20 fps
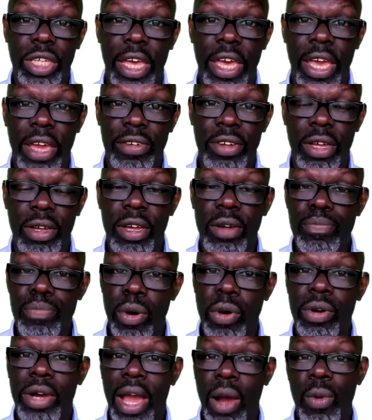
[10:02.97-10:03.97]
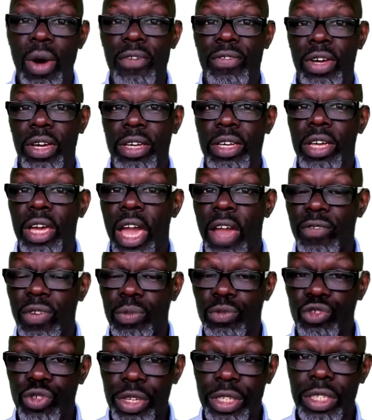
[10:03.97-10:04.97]
area. But however, if I'm
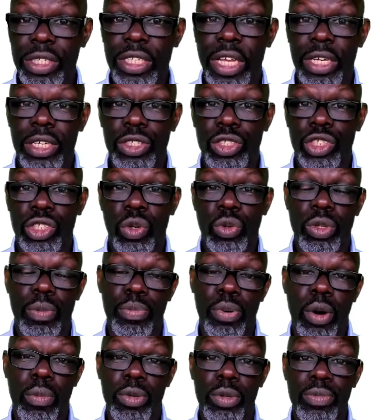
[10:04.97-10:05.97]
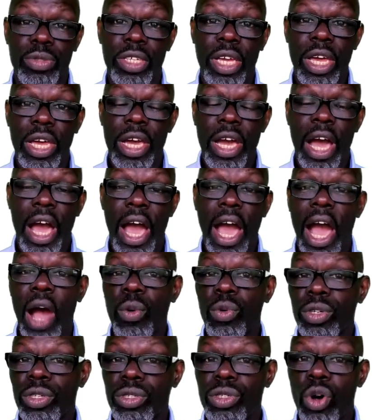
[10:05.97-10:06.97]
treating neck and shoulder problems, I
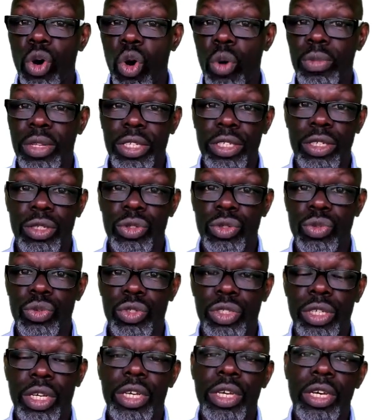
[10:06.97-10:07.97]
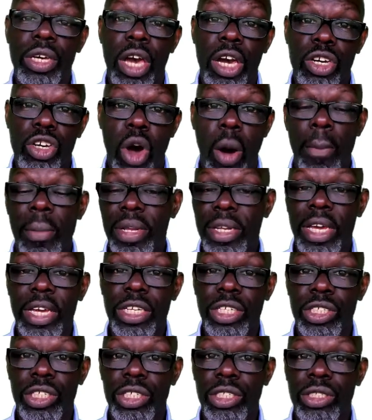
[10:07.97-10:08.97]
would normally use a
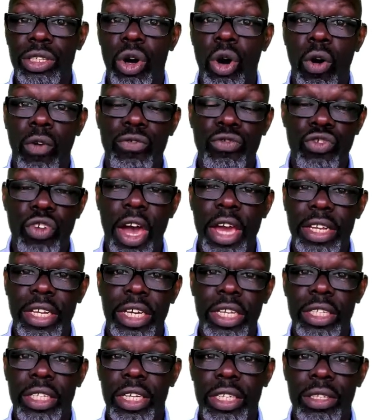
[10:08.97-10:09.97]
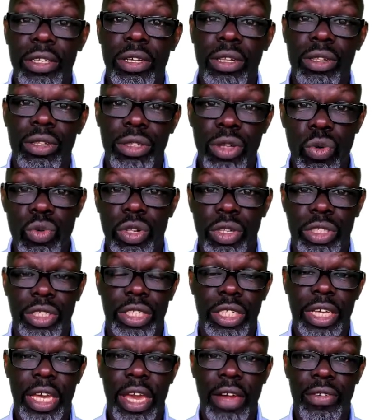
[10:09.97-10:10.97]
combination of dry needling local to
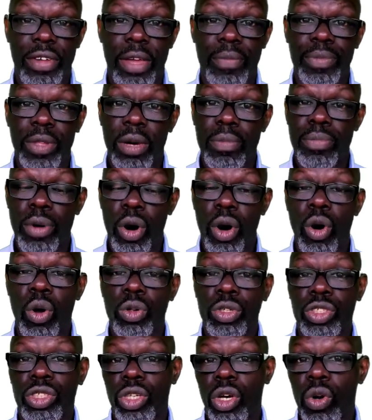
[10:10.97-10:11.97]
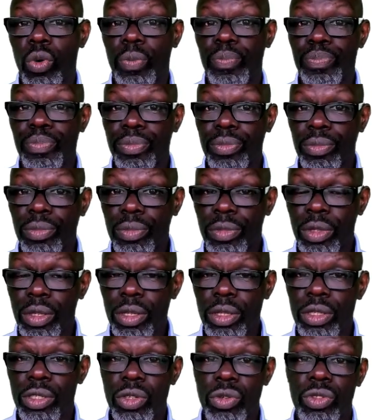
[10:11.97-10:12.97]
the area, but also
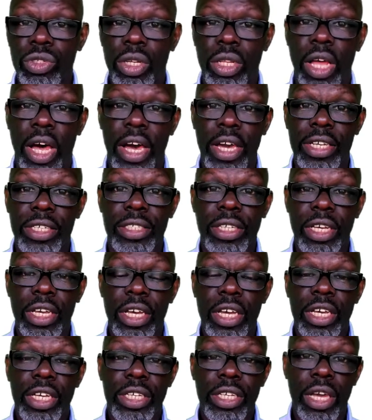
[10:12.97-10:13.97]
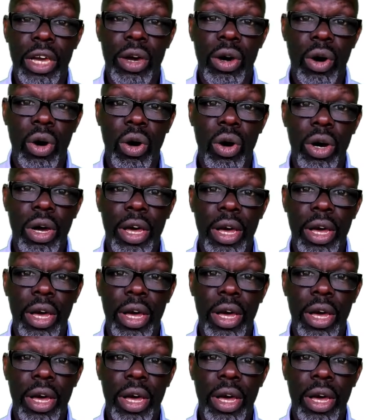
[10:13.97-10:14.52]
utilize your